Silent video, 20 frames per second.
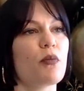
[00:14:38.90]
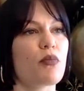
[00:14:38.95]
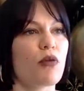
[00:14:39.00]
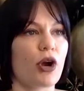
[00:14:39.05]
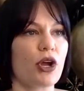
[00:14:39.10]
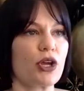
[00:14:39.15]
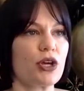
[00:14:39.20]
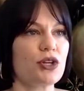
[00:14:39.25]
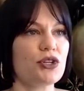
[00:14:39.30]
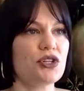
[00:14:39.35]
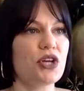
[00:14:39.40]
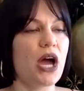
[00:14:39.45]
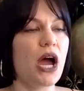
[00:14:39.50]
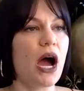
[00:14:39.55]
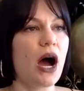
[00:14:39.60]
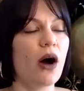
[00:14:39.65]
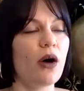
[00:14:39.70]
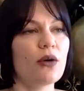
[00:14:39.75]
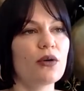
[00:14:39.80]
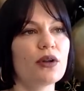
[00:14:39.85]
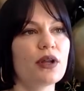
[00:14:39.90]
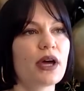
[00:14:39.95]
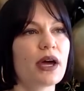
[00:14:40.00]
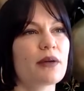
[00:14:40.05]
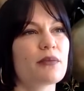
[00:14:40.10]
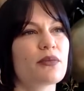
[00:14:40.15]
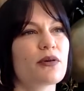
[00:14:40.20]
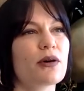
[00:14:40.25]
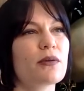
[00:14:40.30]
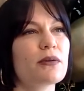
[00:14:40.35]
break it down.
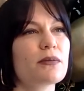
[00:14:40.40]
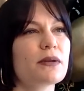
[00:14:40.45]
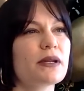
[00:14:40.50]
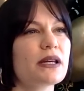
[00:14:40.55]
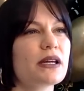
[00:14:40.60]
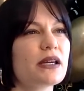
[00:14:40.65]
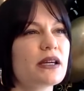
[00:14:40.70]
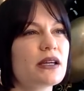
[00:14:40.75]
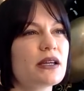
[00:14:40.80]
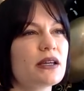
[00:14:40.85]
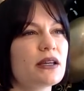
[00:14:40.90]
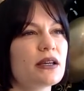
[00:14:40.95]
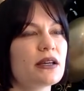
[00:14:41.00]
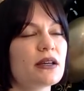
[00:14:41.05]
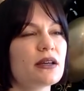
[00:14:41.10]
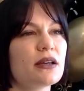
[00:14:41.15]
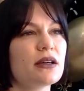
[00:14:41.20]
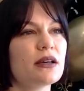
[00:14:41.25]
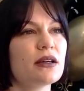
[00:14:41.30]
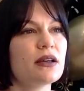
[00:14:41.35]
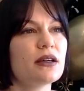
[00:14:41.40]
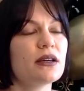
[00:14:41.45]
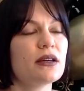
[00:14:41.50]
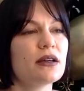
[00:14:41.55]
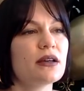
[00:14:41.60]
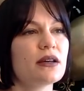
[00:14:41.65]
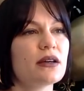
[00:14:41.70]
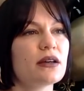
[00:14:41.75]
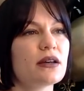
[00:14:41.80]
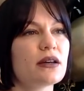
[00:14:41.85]
And probably,
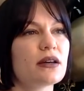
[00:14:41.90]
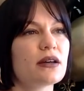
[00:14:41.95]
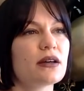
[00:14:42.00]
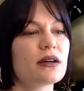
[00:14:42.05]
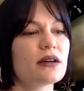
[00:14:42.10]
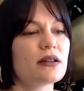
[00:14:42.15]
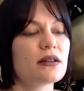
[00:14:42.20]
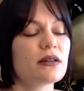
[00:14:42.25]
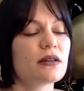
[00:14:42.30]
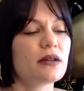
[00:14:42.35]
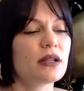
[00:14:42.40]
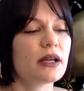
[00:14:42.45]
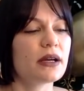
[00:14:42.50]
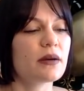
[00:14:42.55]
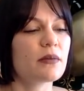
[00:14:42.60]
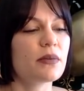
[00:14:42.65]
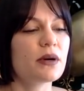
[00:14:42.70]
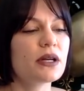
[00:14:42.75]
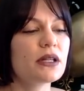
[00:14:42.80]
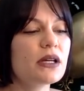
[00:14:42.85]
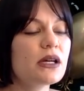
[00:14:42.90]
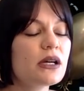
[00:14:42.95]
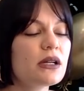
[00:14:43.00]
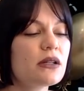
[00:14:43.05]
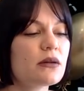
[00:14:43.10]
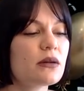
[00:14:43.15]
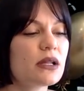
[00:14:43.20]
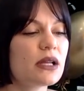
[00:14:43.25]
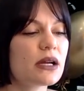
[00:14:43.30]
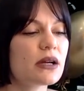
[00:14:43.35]
do it like a brother,
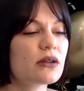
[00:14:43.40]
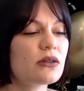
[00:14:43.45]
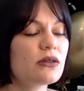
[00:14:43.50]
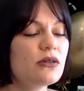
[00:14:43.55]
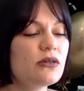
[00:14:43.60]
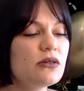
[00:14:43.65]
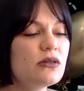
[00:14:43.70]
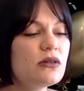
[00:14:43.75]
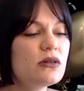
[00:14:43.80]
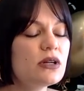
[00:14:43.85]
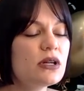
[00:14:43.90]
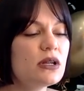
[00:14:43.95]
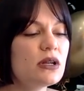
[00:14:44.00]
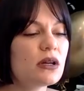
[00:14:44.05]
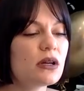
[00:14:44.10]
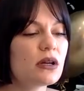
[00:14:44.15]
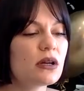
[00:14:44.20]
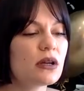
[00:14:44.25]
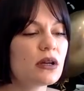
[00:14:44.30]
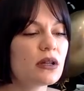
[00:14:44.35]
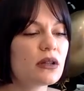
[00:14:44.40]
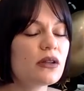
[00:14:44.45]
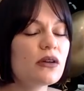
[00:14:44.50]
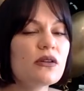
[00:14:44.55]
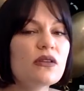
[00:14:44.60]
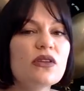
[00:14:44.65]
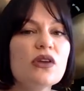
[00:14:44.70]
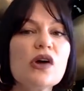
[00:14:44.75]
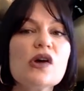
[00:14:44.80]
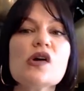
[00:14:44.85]
do it like a dude,
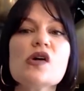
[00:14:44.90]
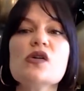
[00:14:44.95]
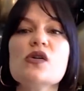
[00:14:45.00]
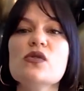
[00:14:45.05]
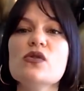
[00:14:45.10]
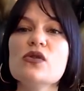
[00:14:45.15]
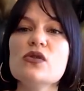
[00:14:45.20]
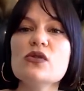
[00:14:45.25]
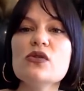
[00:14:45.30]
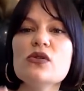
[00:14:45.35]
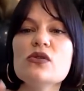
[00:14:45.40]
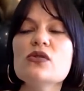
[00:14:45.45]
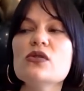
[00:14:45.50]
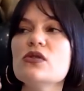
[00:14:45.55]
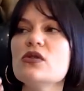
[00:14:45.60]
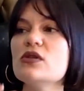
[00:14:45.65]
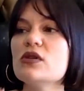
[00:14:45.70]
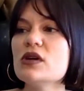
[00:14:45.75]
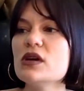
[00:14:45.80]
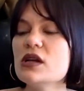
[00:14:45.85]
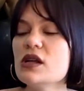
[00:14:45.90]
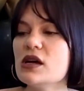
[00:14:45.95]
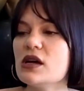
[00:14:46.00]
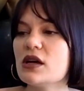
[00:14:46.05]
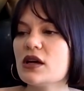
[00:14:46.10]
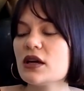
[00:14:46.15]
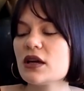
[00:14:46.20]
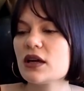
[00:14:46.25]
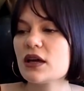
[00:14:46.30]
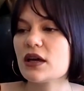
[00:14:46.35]
do it.
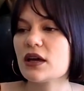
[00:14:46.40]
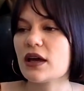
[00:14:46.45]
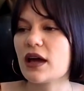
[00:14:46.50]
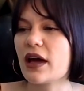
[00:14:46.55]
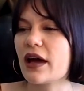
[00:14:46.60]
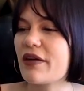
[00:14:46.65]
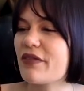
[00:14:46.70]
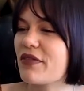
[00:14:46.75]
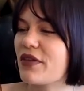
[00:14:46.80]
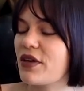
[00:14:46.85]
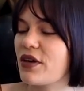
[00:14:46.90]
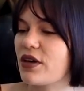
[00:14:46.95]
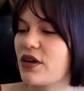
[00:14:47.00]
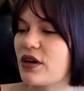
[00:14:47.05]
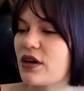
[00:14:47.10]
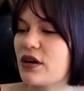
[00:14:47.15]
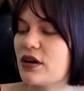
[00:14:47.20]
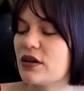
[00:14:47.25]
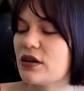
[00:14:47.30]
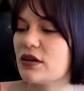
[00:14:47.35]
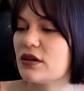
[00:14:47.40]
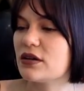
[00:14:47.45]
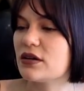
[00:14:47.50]
And the